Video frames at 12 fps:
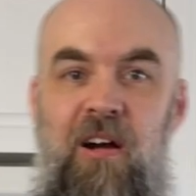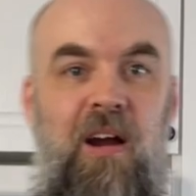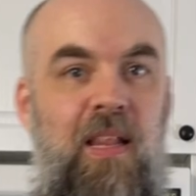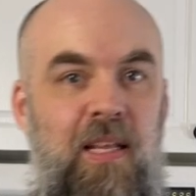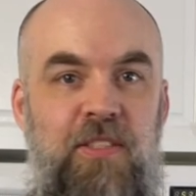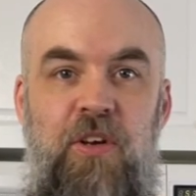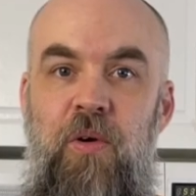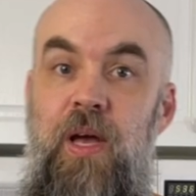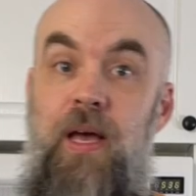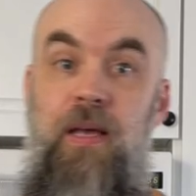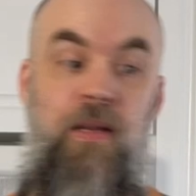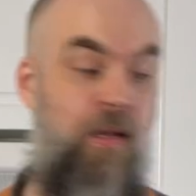right, let's go
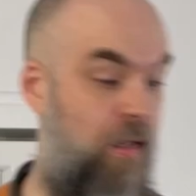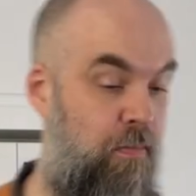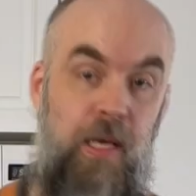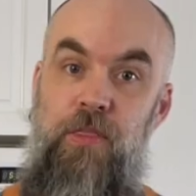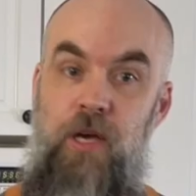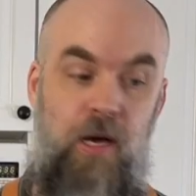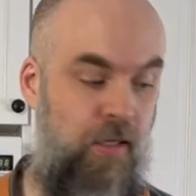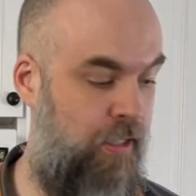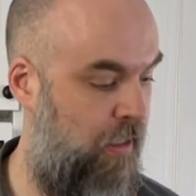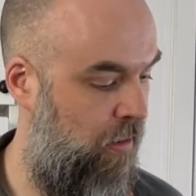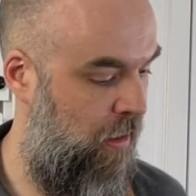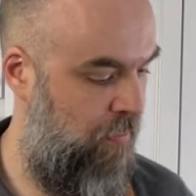ahead and make the
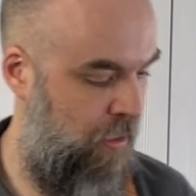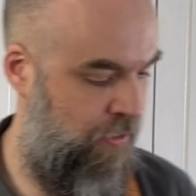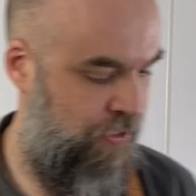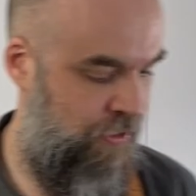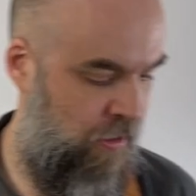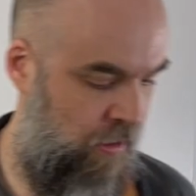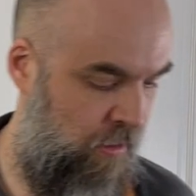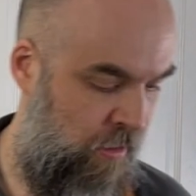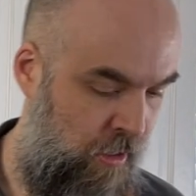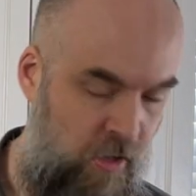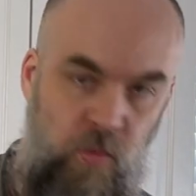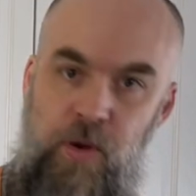cocktail. I'm going to
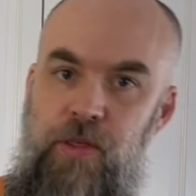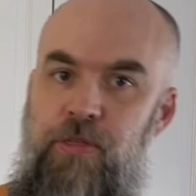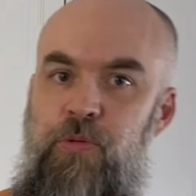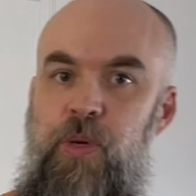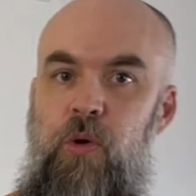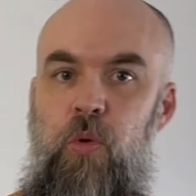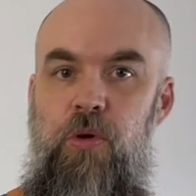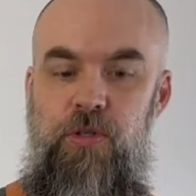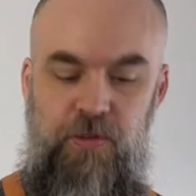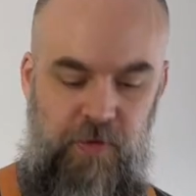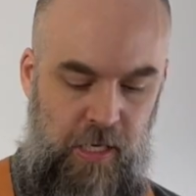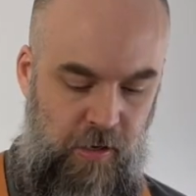start with
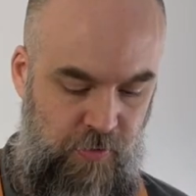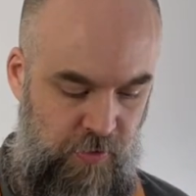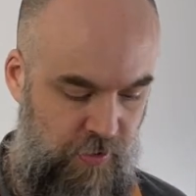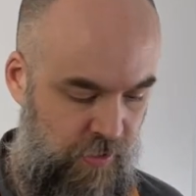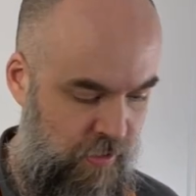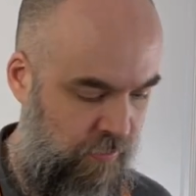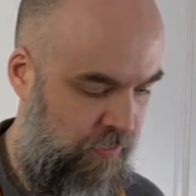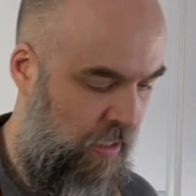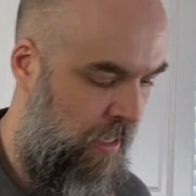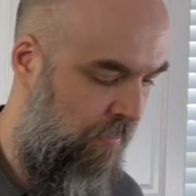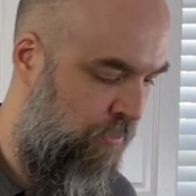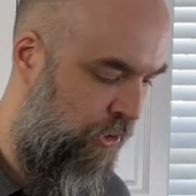3/4 of an ounce of
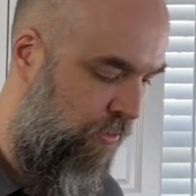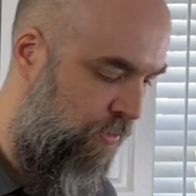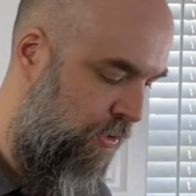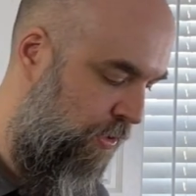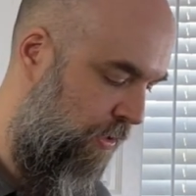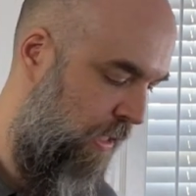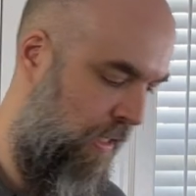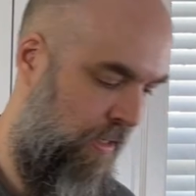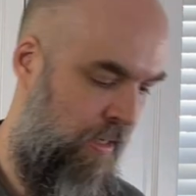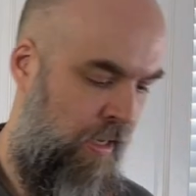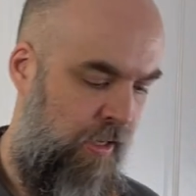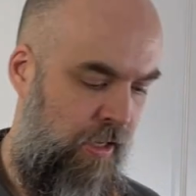lime juice,
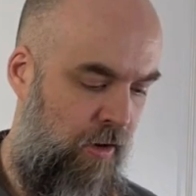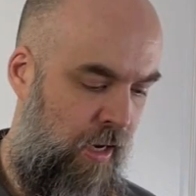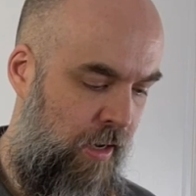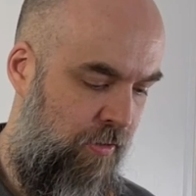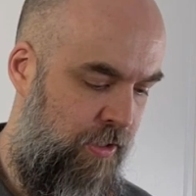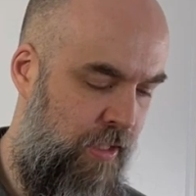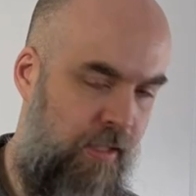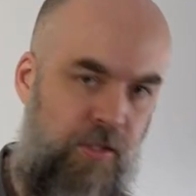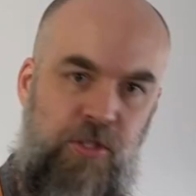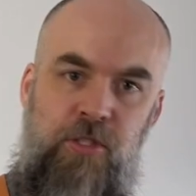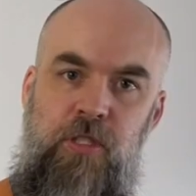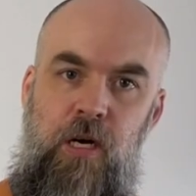and I always like to
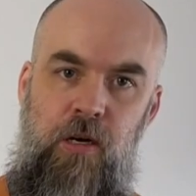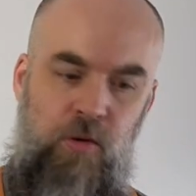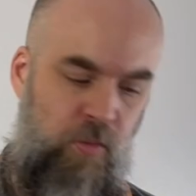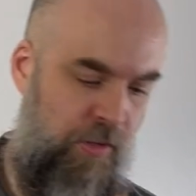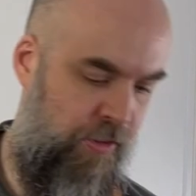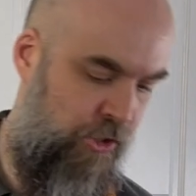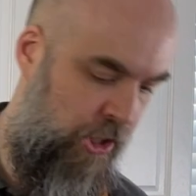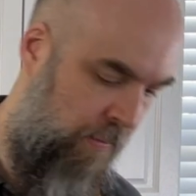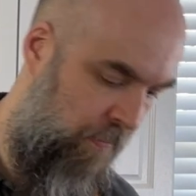start with the cheap